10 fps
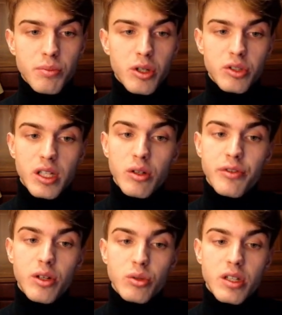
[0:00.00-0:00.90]
because now
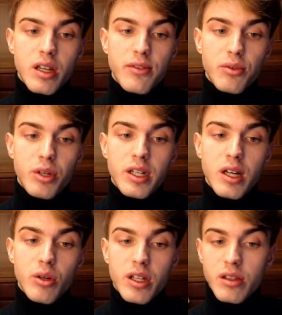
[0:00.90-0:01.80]
if he goes king f3,
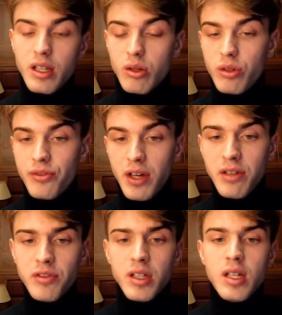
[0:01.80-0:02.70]
now I can take on
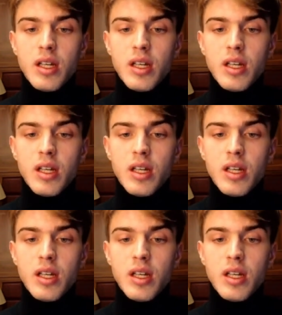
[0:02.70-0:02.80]
e5.